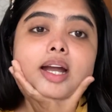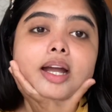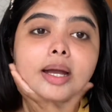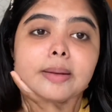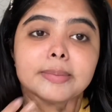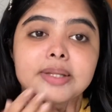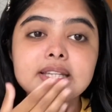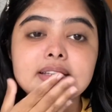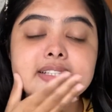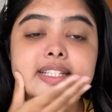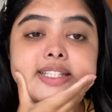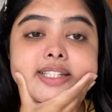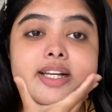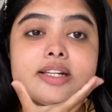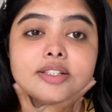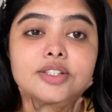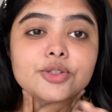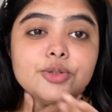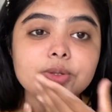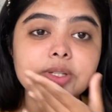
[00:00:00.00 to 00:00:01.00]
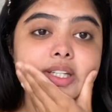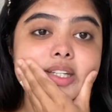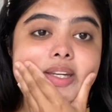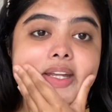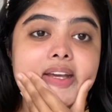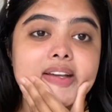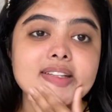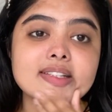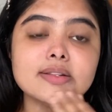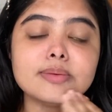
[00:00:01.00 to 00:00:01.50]
I mean, this sunscreen
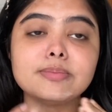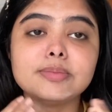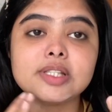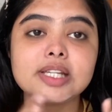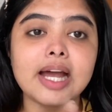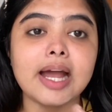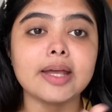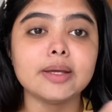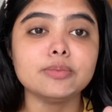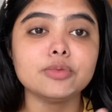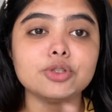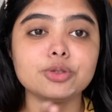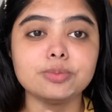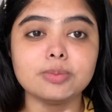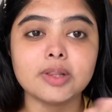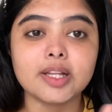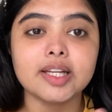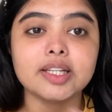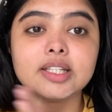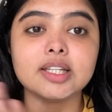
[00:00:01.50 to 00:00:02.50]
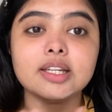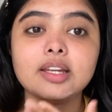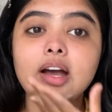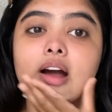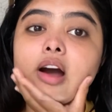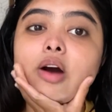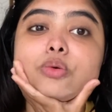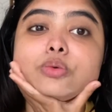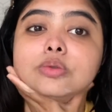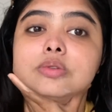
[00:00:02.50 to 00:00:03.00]
takes some time to blend it
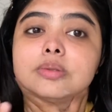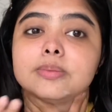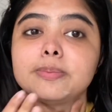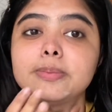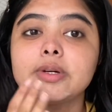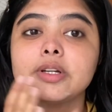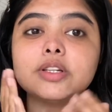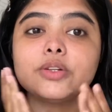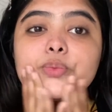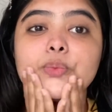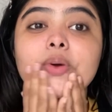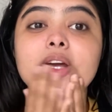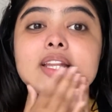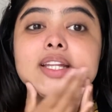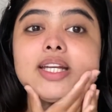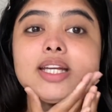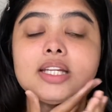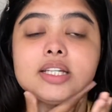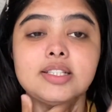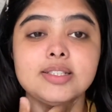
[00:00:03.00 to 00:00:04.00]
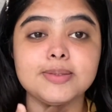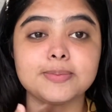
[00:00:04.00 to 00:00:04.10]
out, but when it's